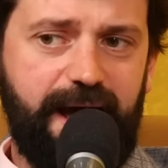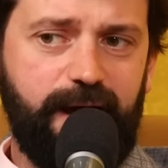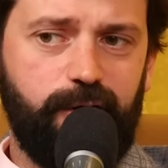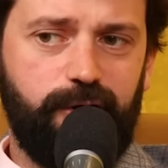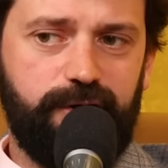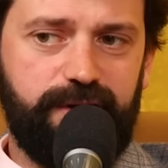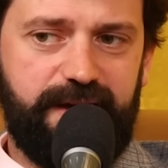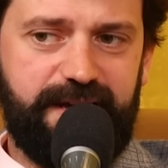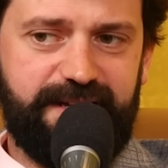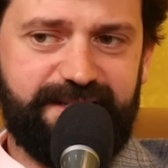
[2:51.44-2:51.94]
hang
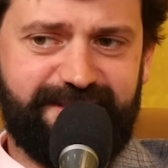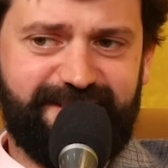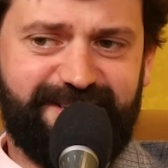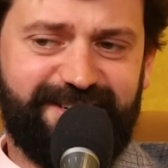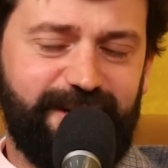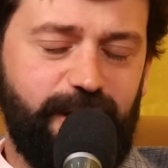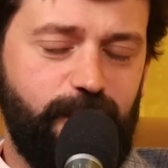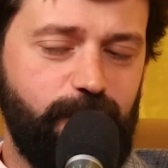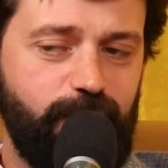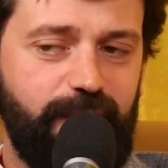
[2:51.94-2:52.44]
on.
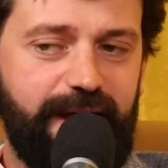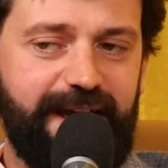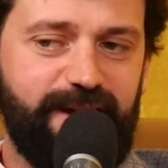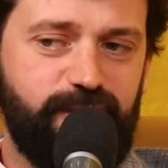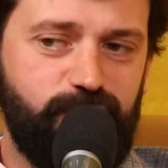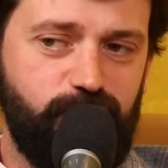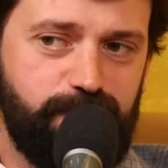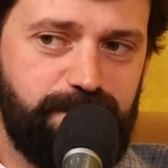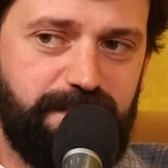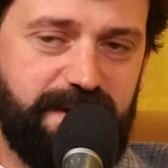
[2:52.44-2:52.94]

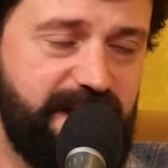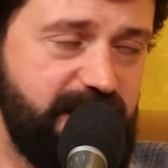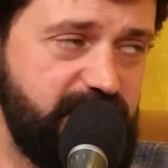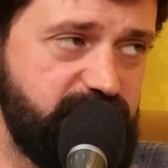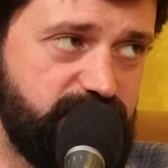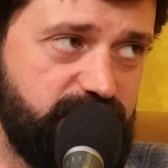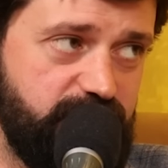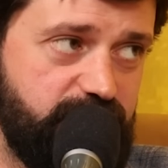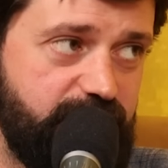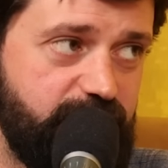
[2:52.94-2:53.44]
It could be
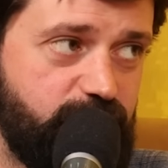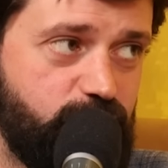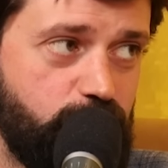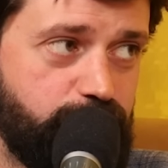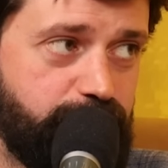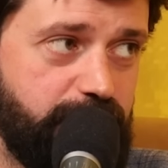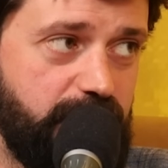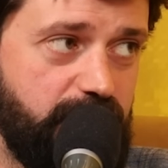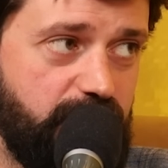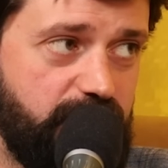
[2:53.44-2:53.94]
either. It
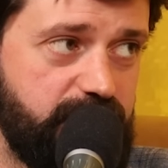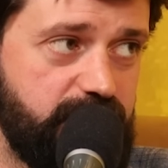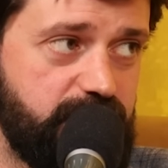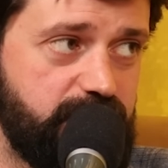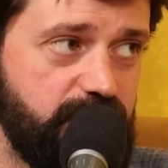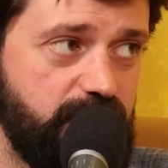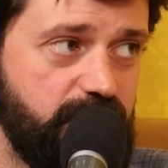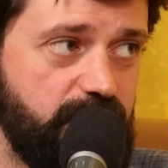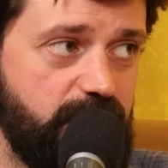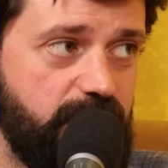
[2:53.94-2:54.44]
could be
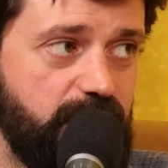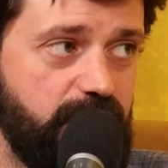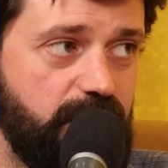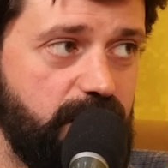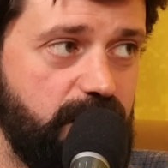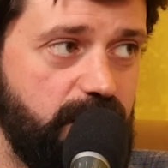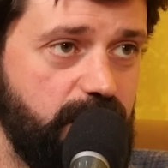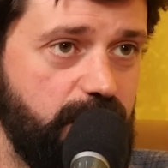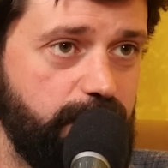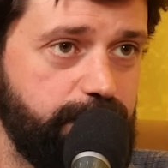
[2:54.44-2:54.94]
like
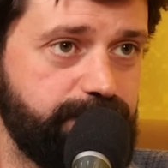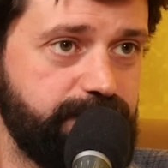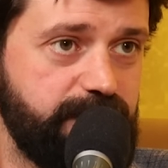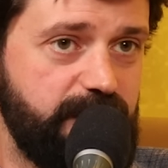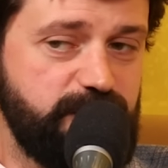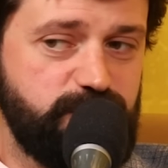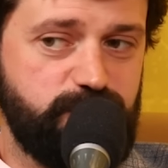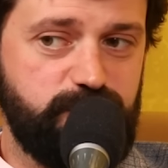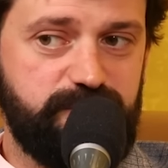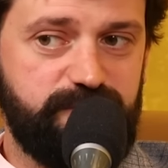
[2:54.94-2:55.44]

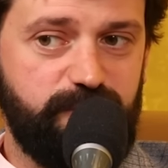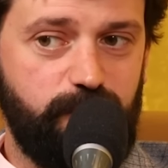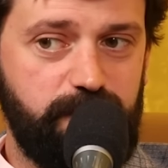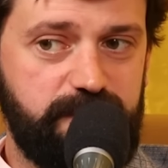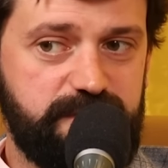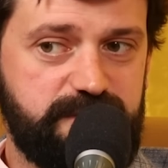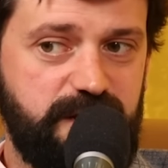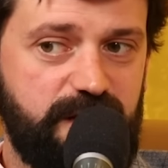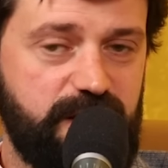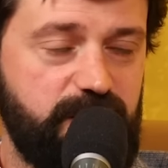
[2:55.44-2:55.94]
a sort of
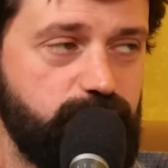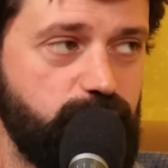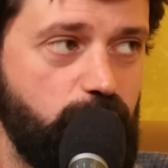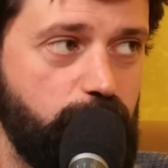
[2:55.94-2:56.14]
almost like a